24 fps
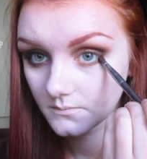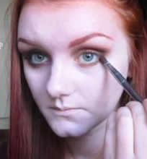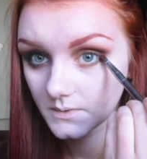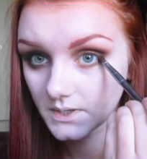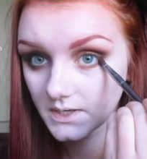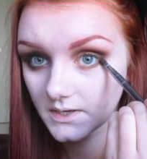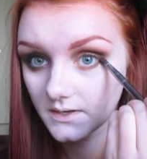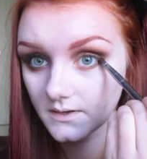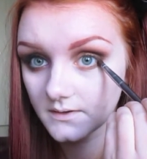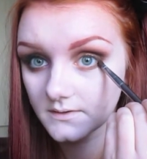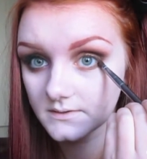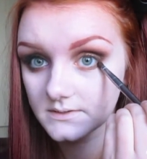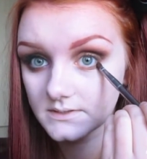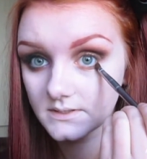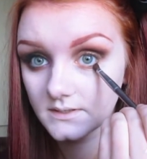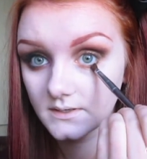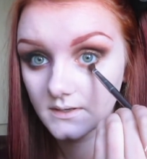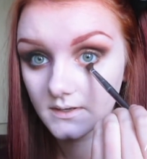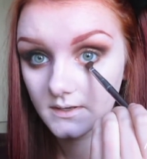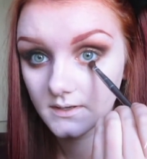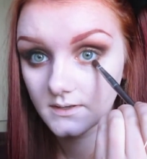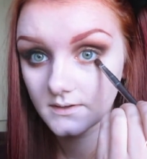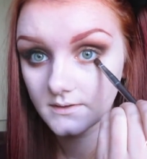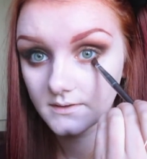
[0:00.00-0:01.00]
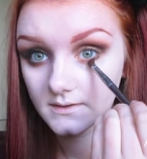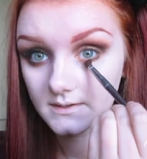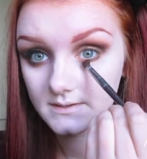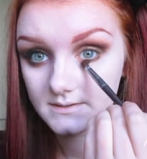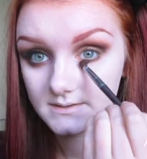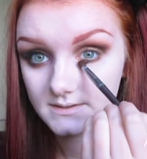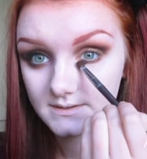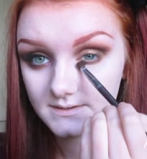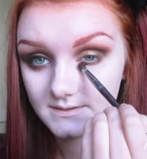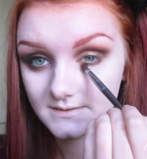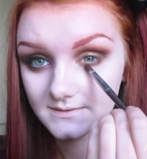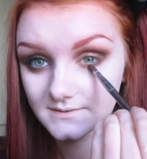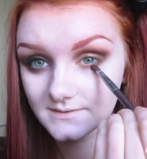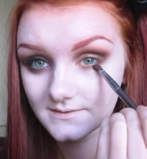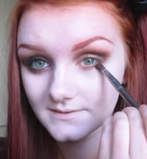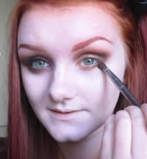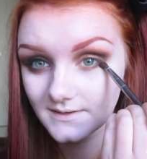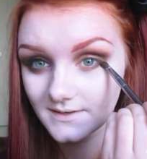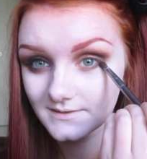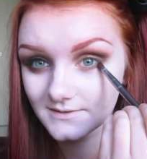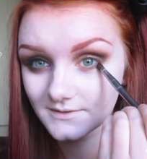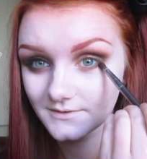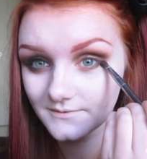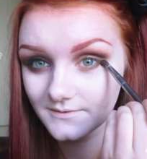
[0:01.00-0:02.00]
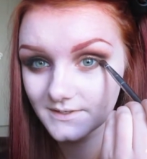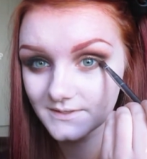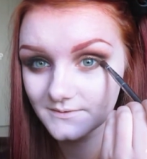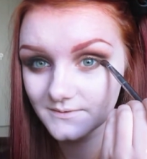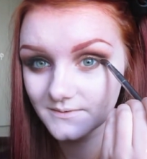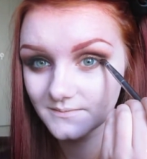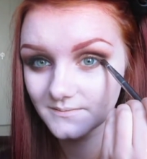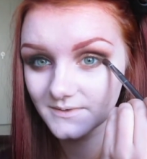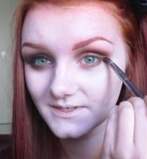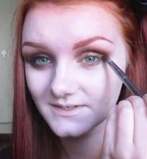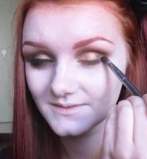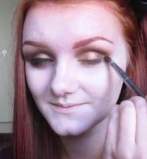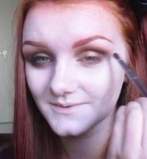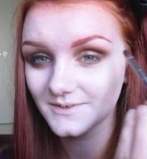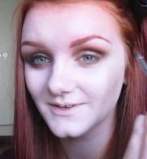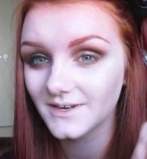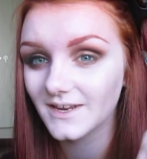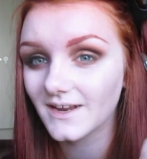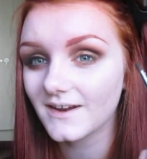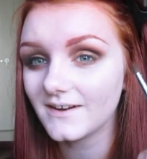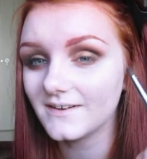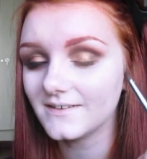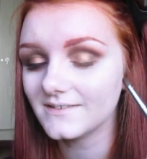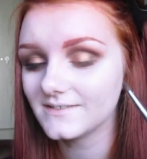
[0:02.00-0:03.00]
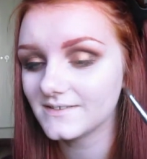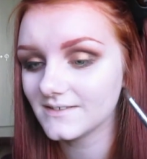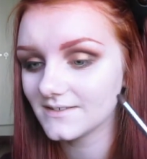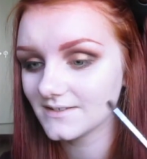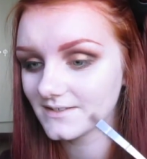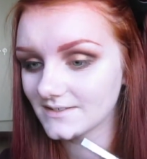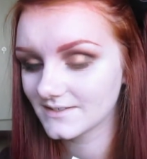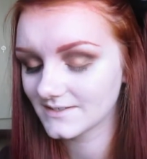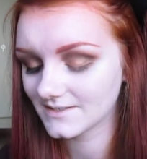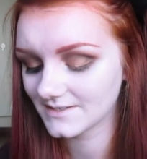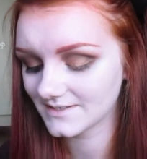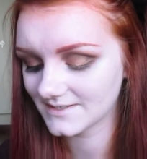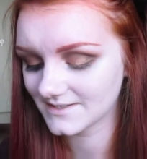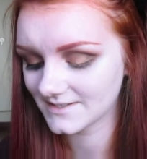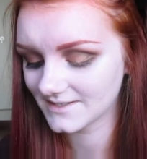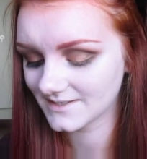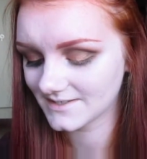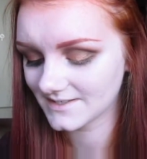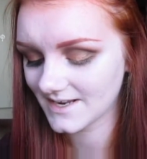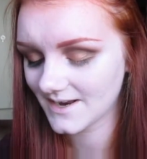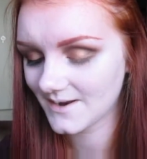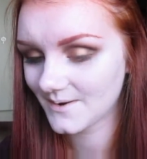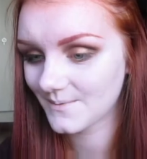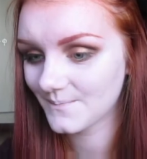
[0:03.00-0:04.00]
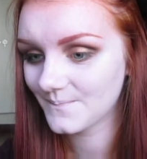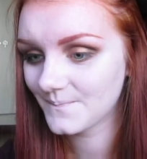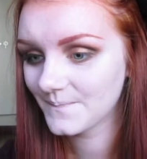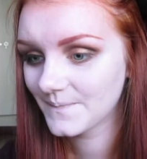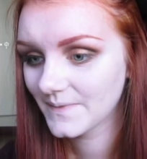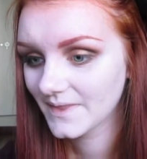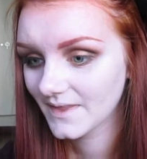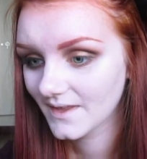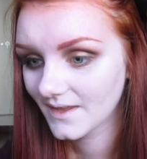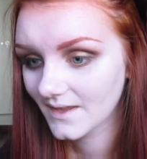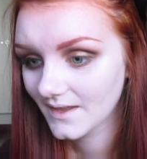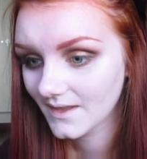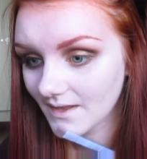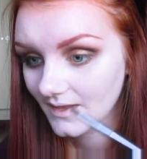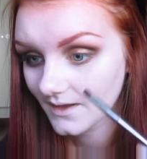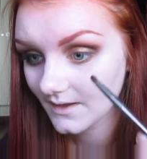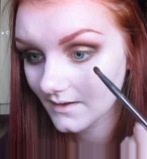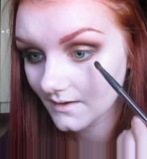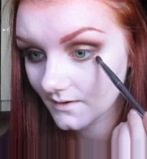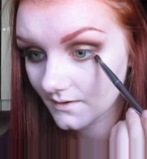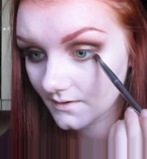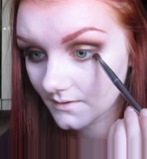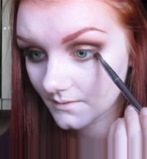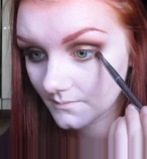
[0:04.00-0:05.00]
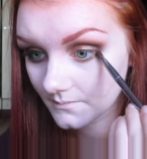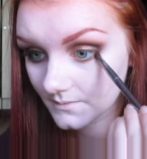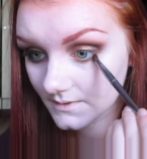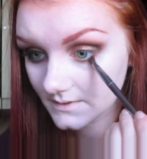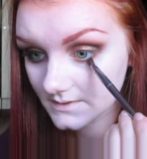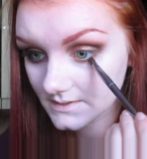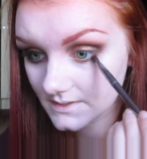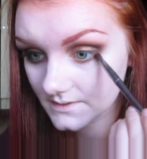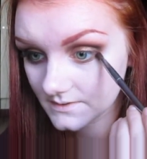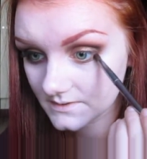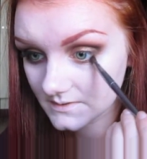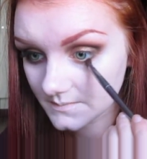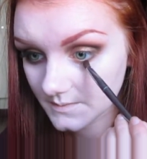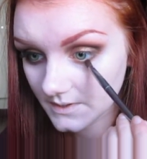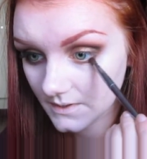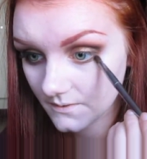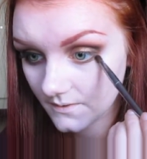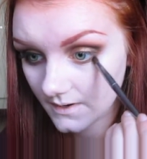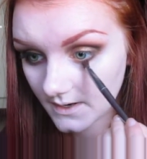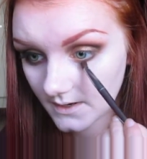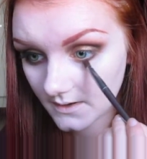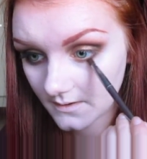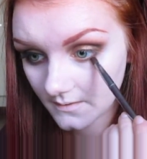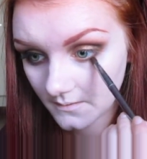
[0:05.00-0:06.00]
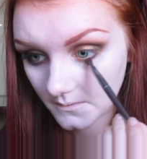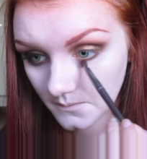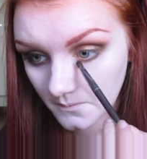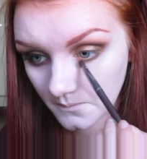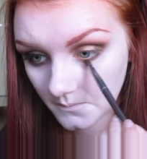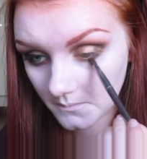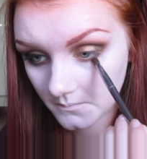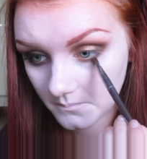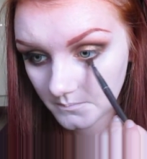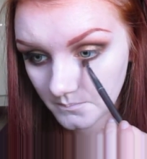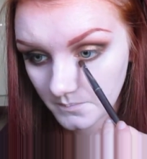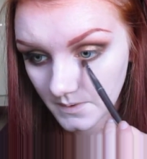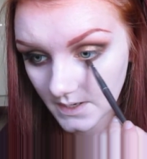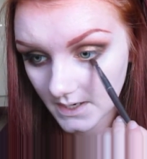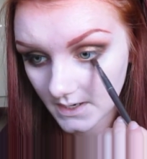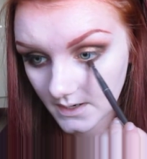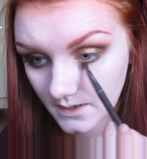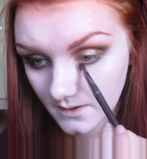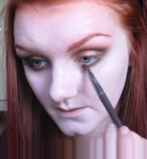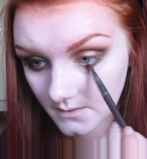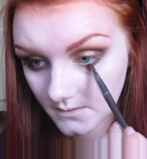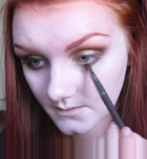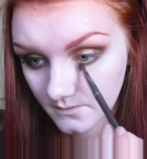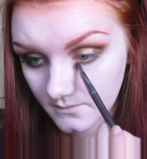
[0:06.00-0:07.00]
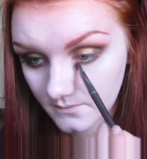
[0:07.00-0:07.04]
Because this is, as always with my smoky eyes, this is the same. It's going to be quite big.